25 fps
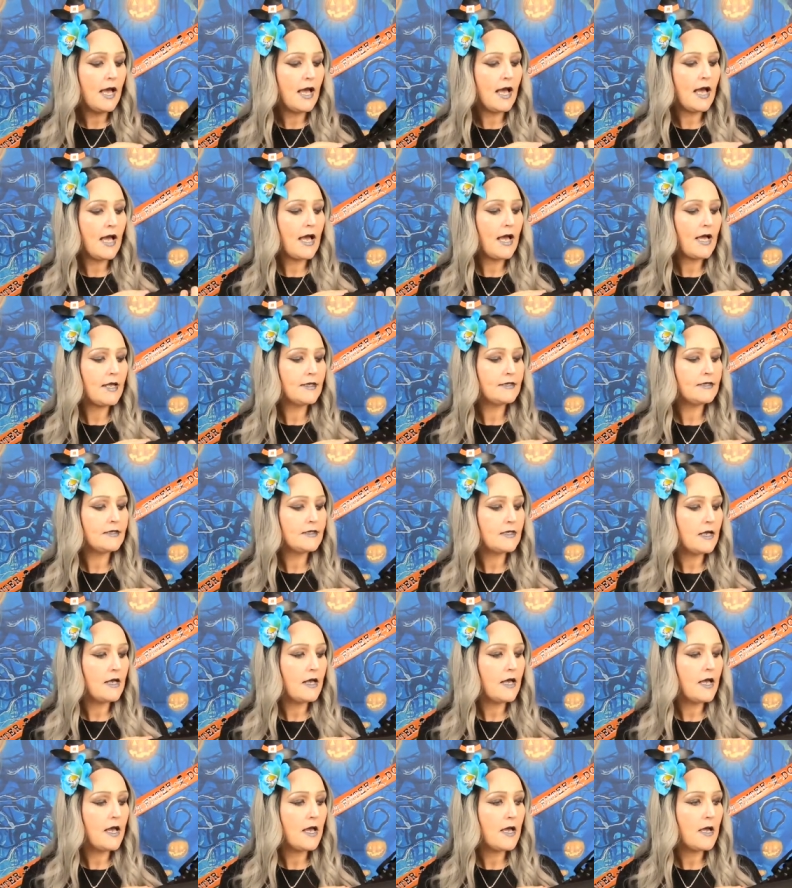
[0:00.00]
And
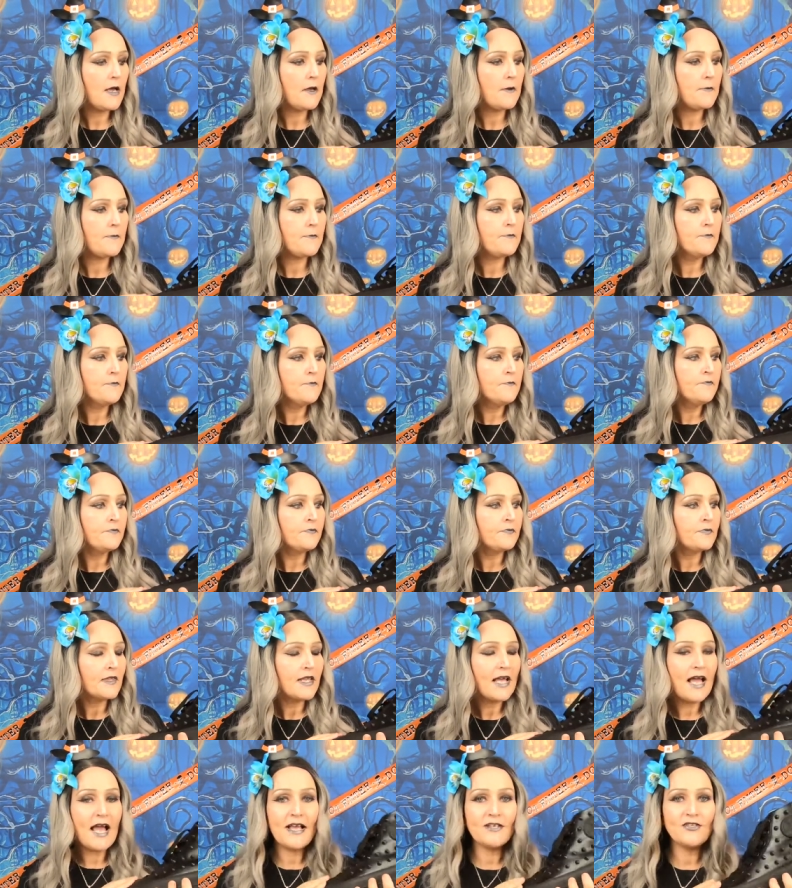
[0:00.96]
um,
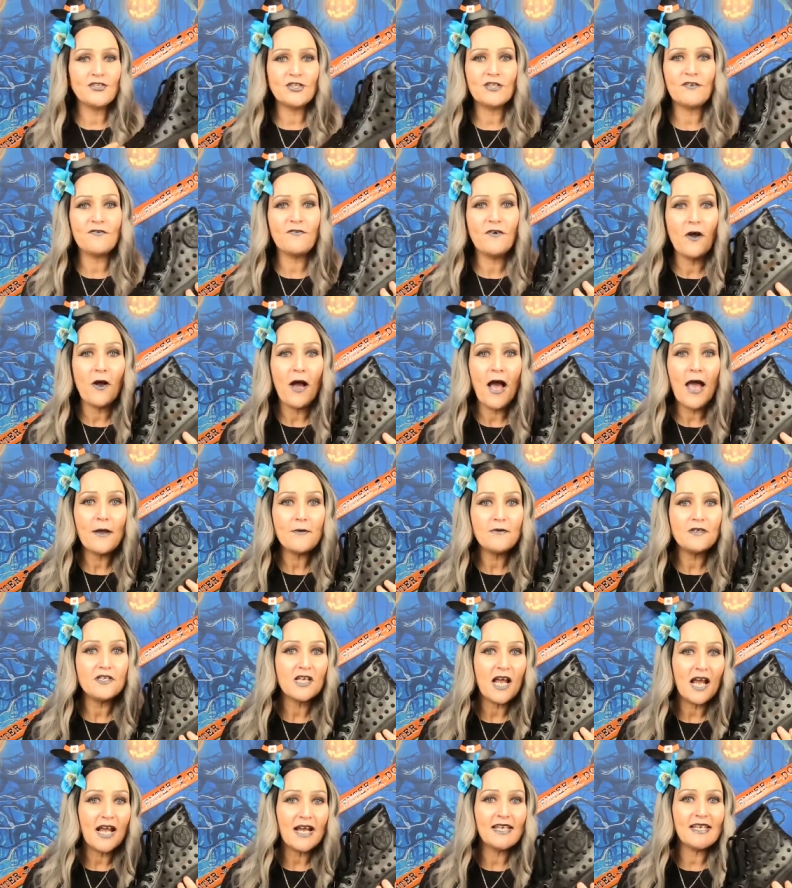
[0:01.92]
I just thought, how
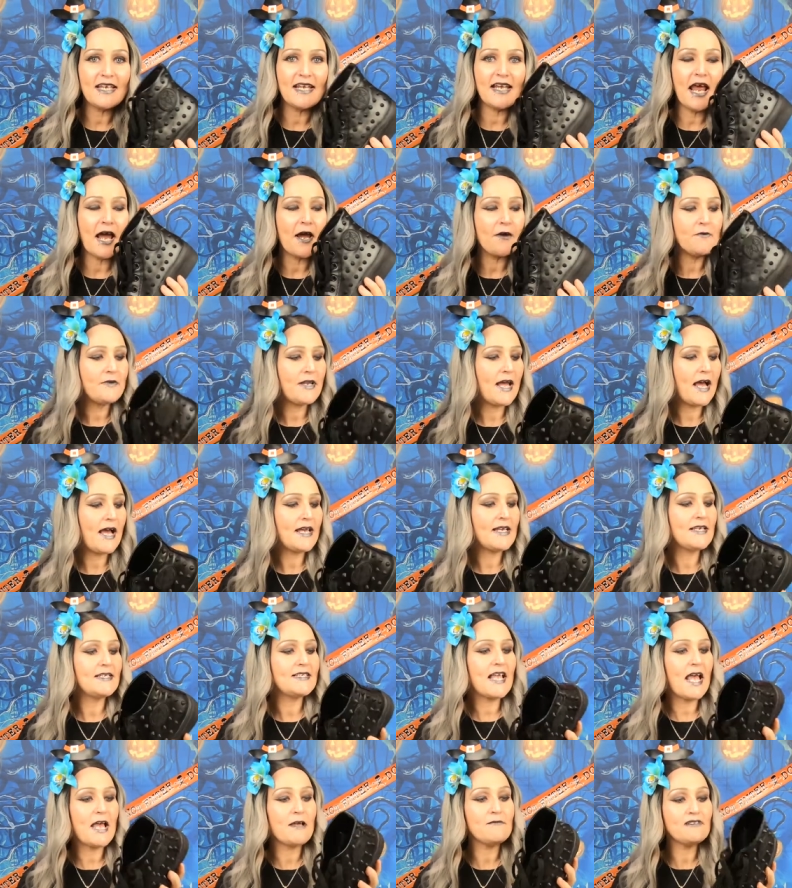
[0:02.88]
shiny, how
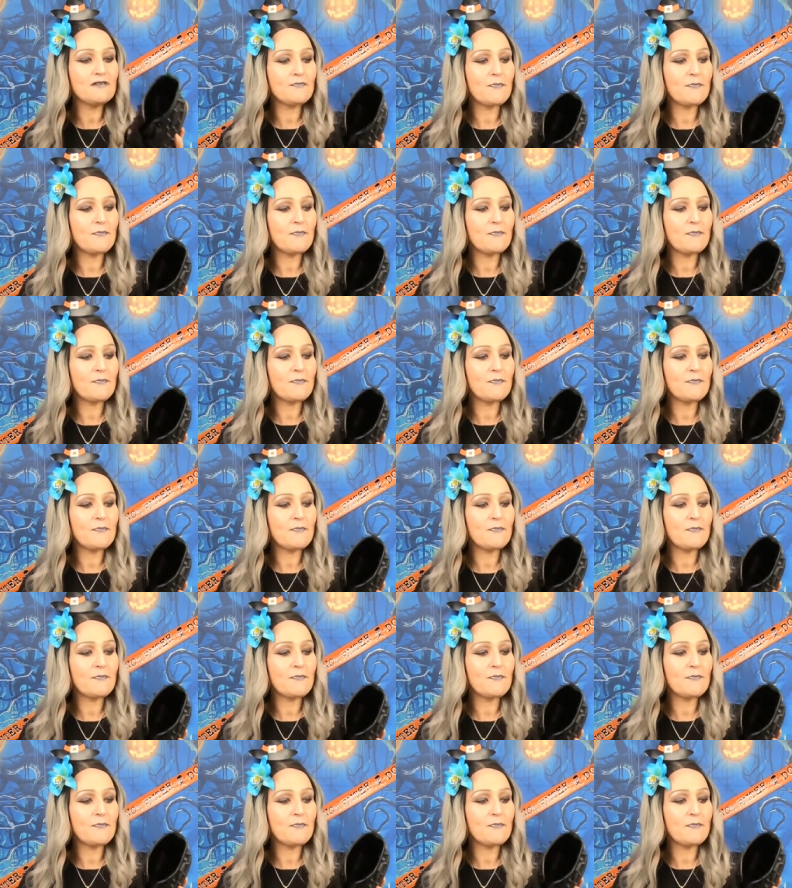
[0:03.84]
nice, how